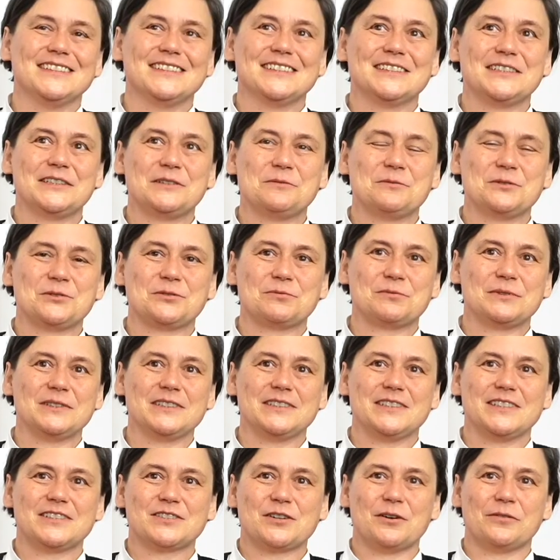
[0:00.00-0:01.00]
it was really
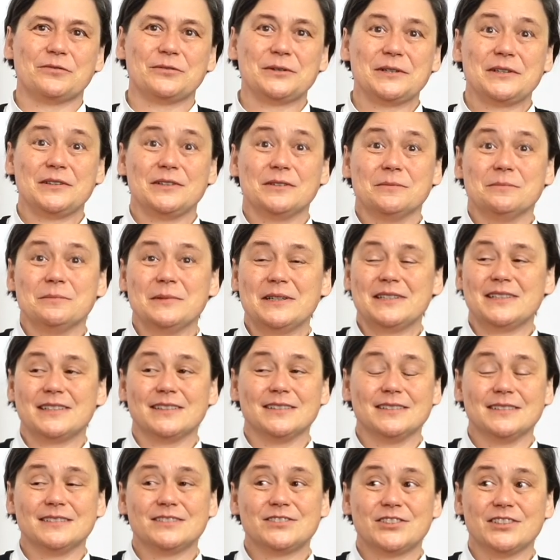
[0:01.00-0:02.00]
discovering the
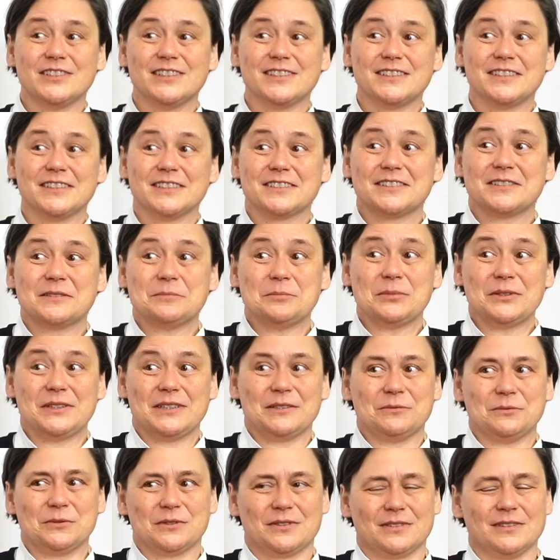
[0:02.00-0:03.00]
Mendel genetics, but
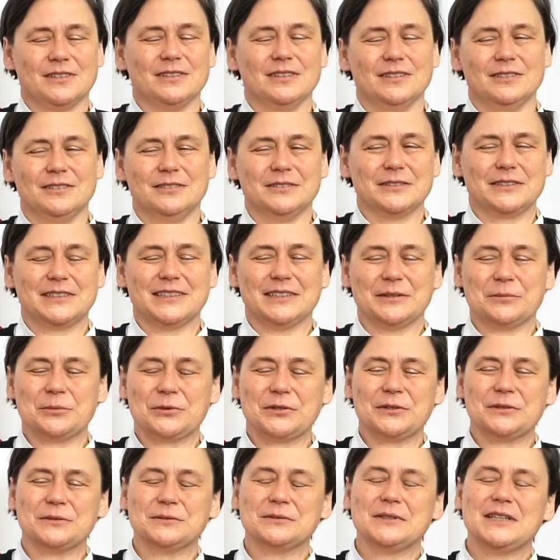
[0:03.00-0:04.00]
that was a long time
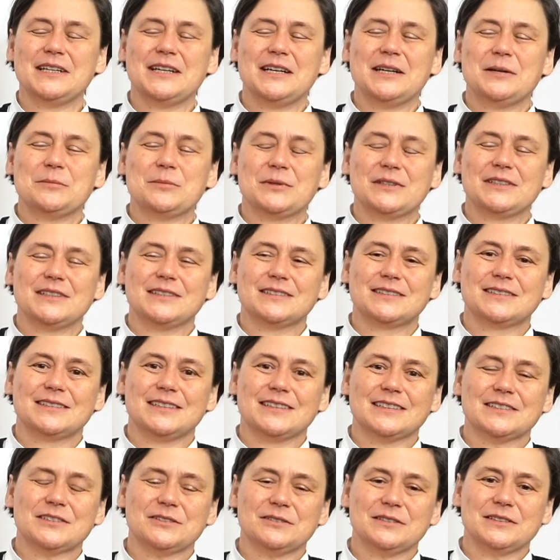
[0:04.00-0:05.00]
ago. But that
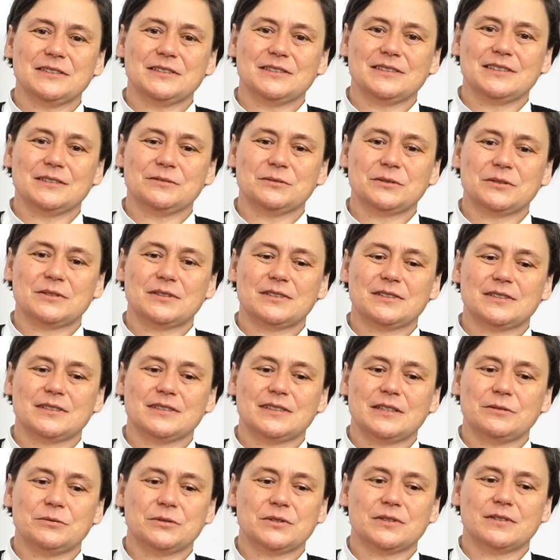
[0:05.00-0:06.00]
actually, that
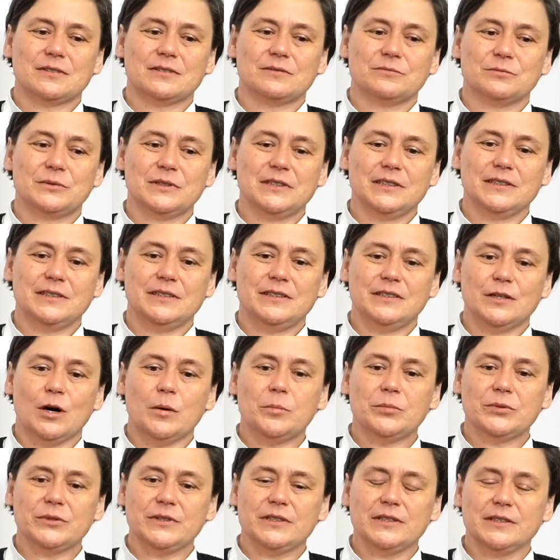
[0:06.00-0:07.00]
was really the
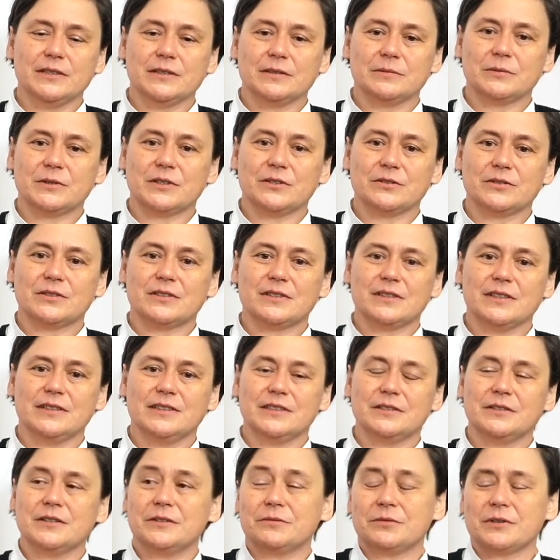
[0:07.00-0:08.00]
opening, because then
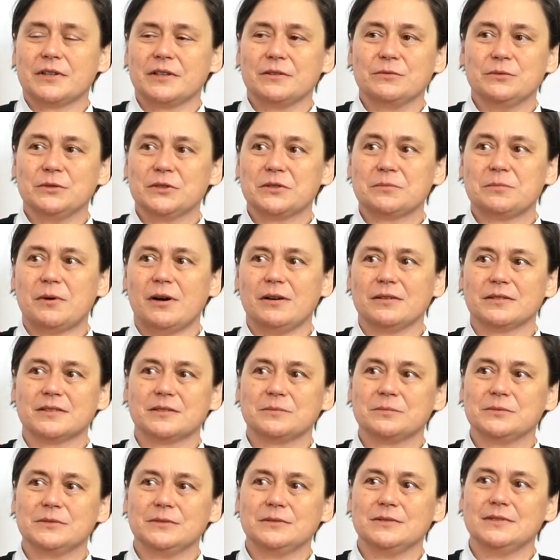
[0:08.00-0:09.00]
everything was
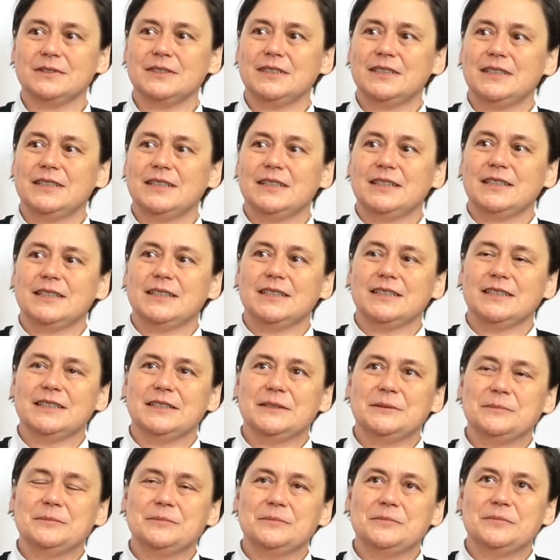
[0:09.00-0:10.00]
possible.
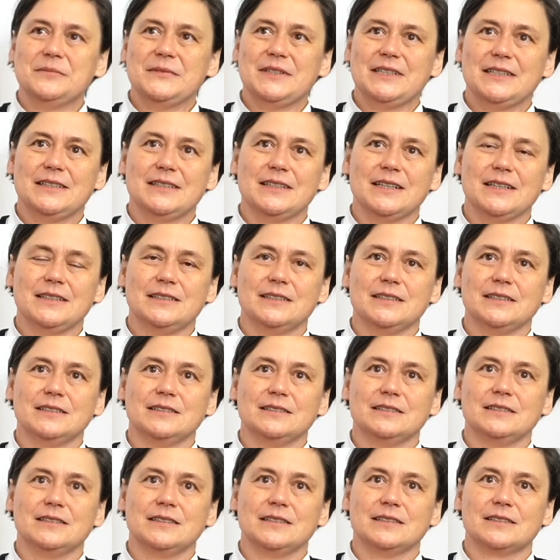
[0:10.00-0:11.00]
And
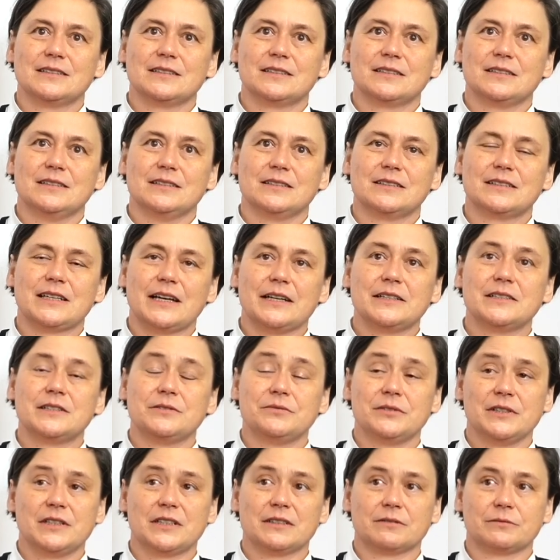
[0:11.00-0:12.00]
then it's the
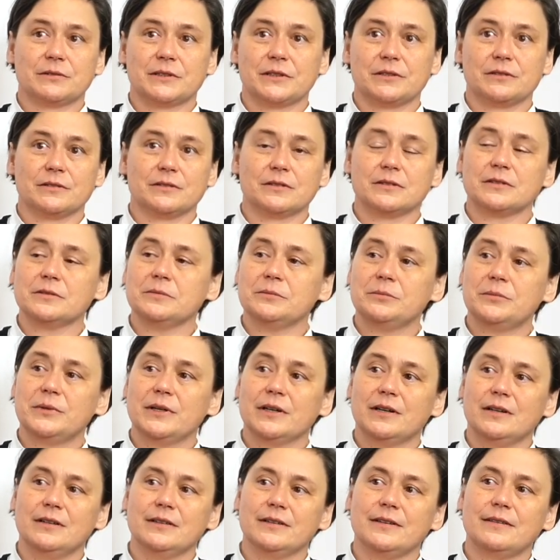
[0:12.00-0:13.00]
scientific rigor
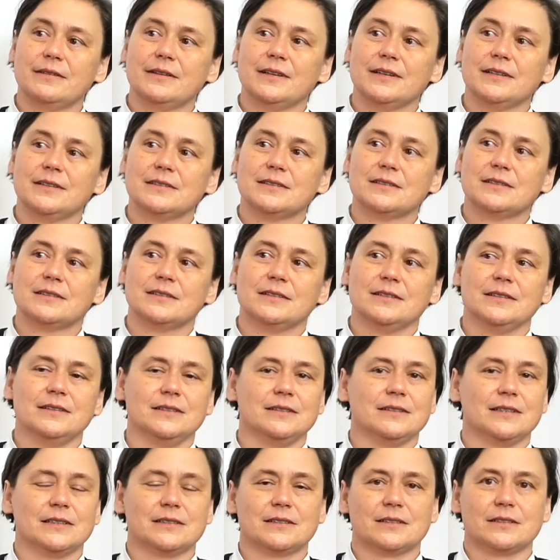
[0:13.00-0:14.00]
behind that,
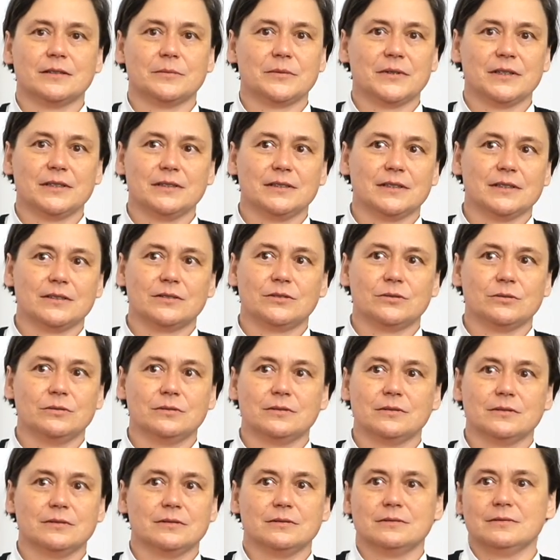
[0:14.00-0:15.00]
and that's something that
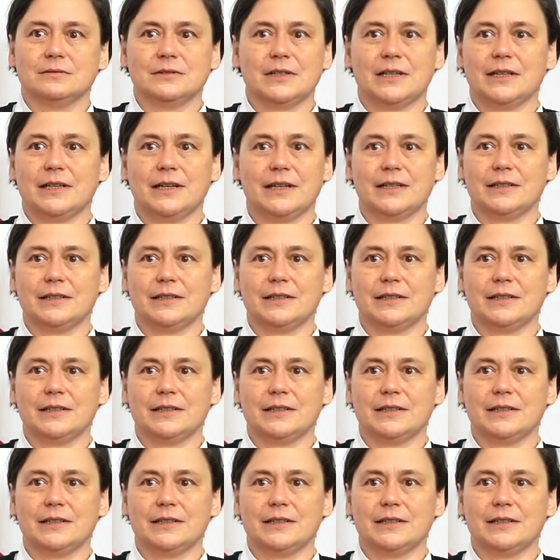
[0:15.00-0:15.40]
I